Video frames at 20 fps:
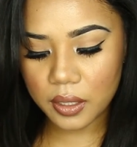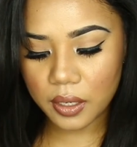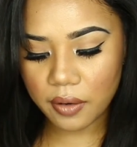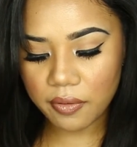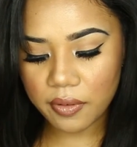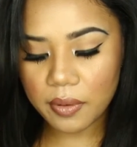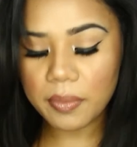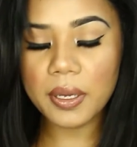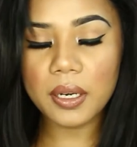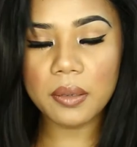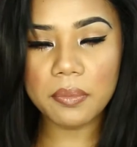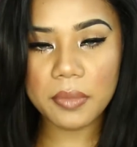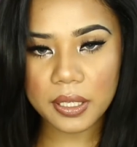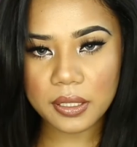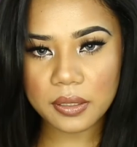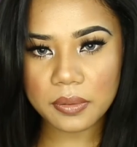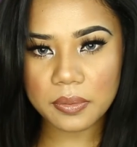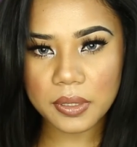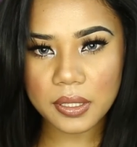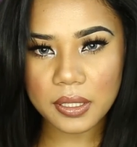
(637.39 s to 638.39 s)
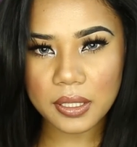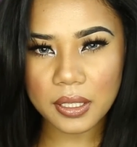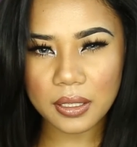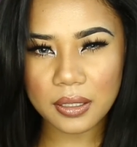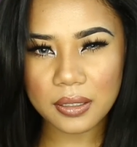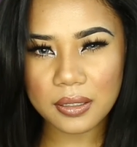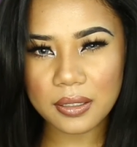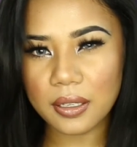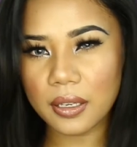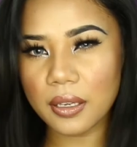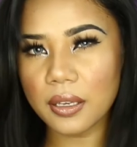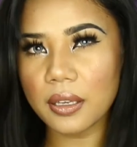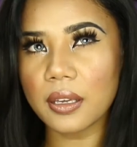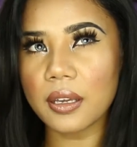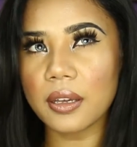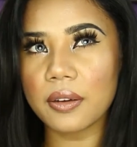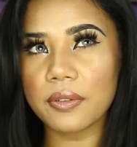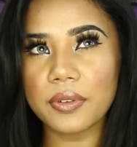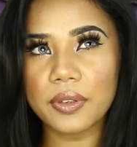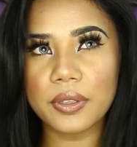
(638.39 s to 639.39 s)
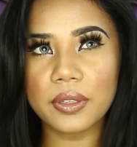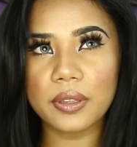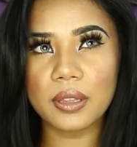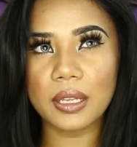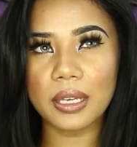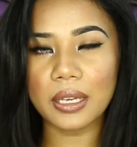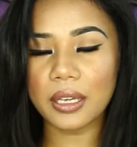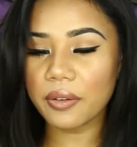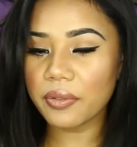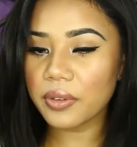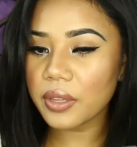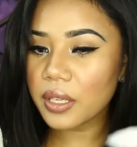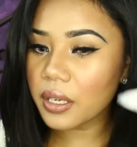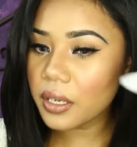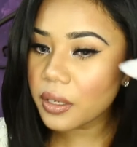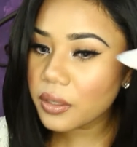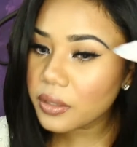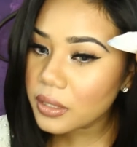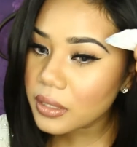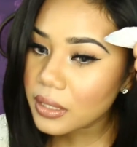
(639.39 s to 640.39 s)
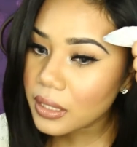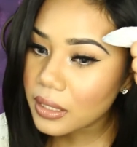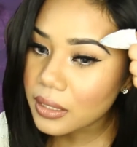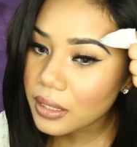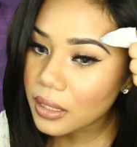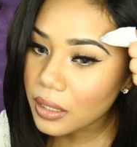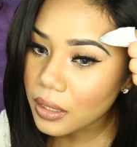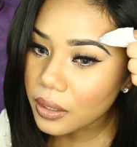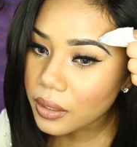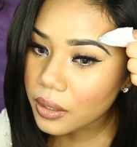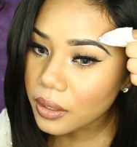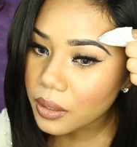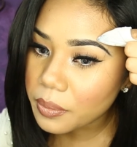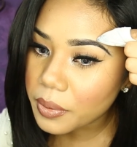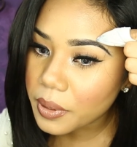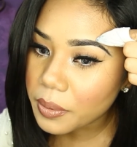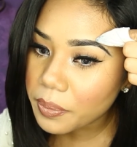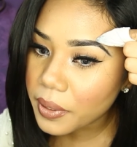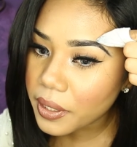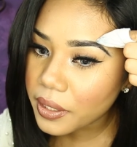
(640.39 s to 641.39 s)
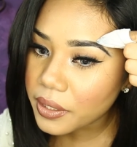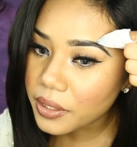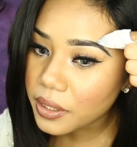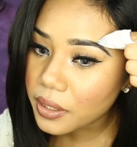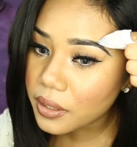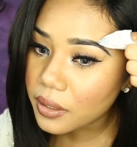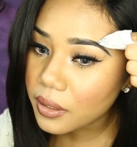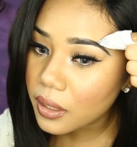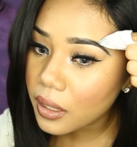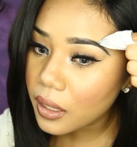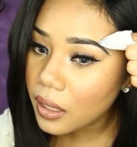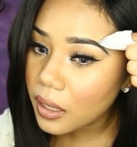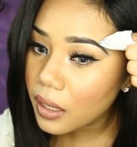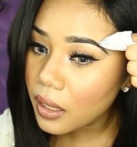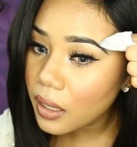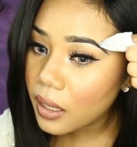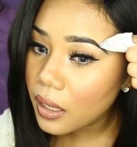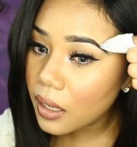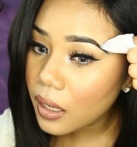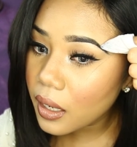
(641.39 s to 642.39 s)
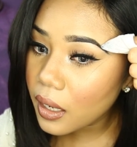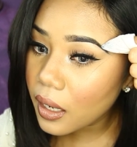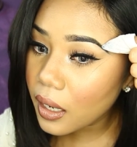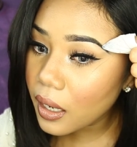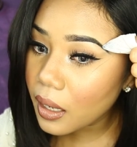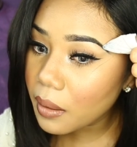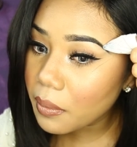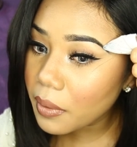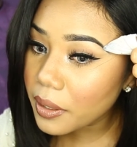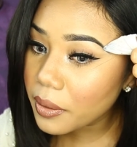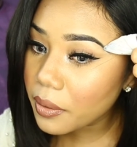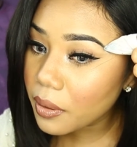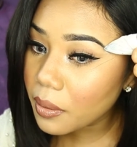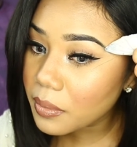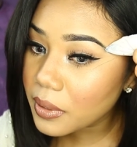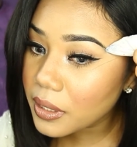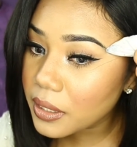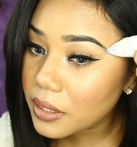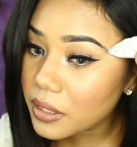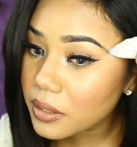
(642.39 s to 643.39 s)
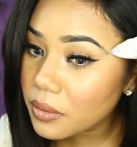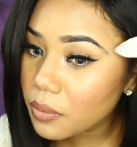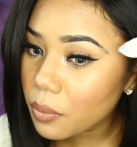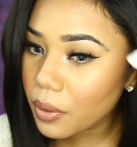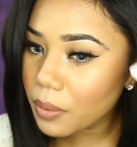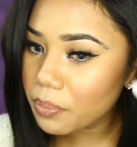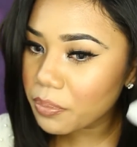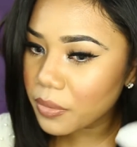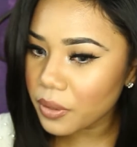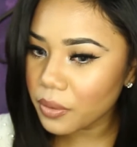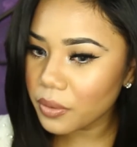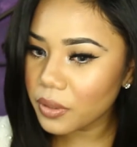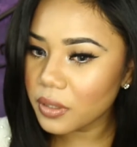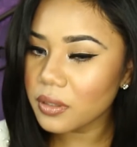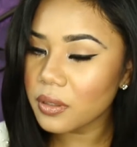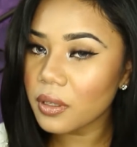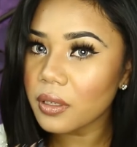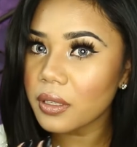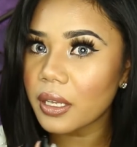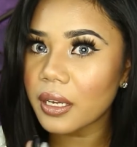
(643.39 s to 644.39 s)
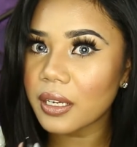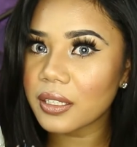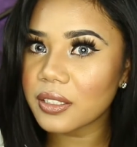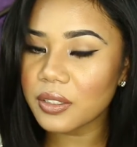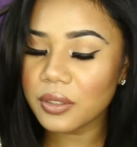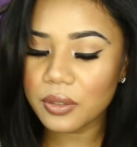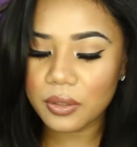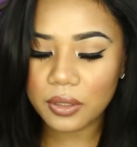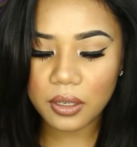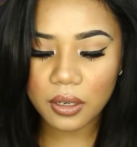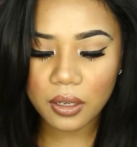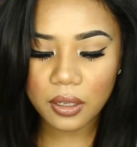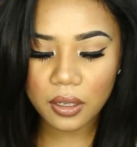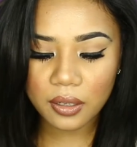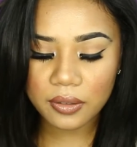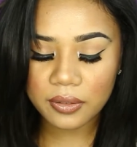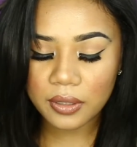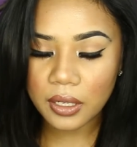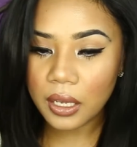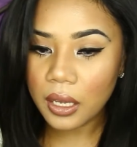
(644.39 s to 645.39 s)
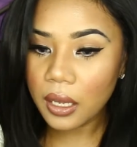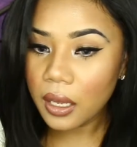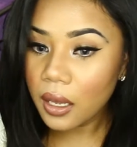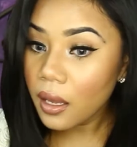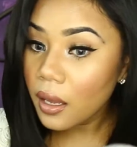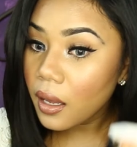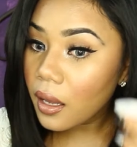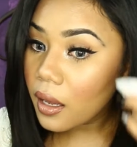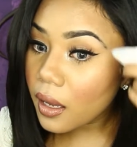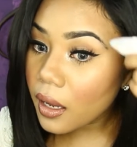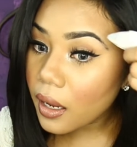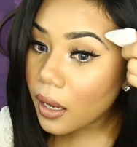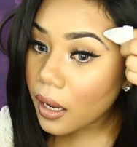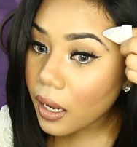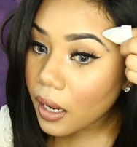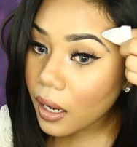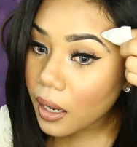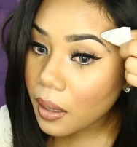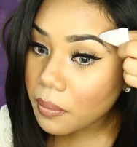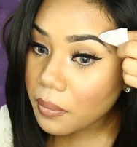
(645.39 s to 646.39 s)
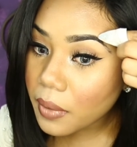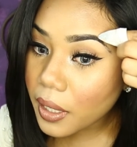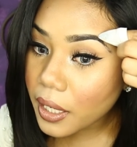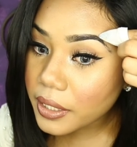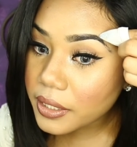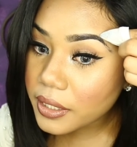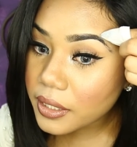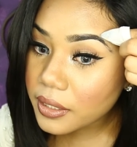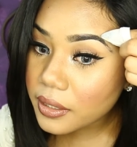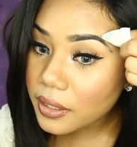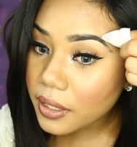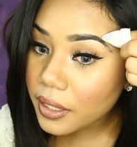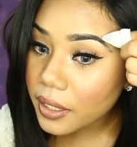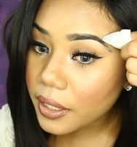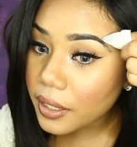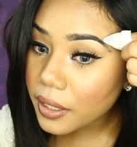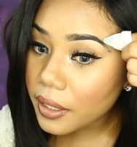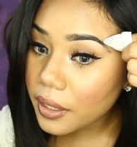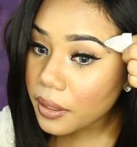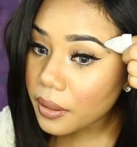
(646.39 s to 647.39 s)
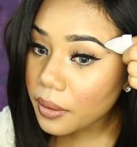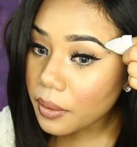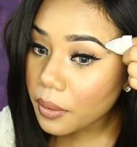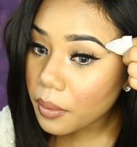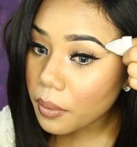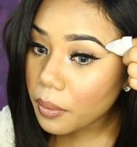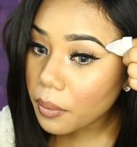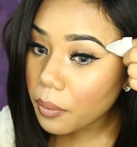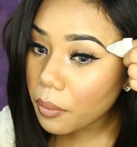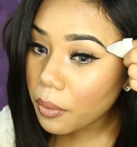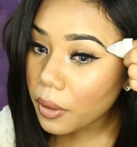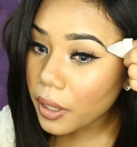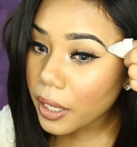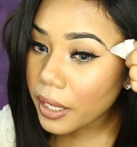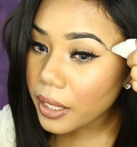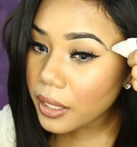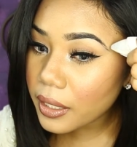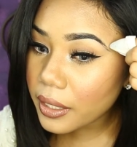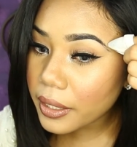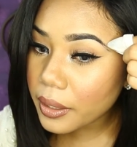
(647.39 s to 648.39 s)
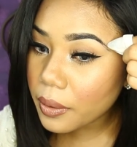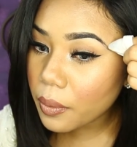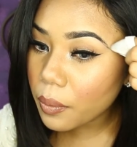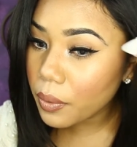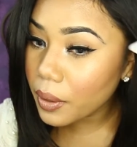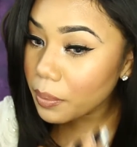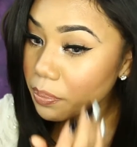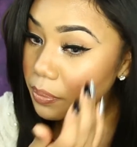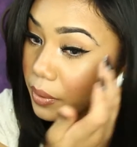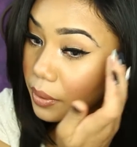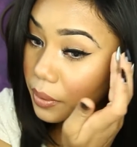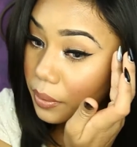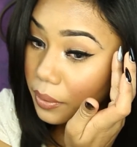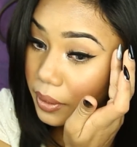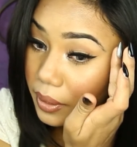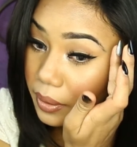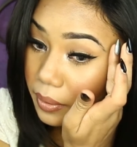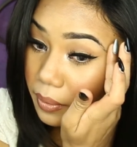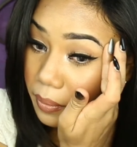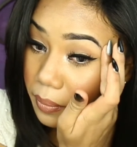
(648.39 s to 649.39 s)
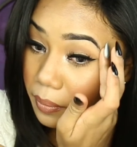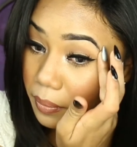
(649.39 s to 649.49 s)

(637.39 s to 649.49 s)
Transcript: Everybody makes mistakes. Everything else, it takes a little bit of patience. I normally just whip through this. Look at that, I just took it all off. I just kind of whip through it.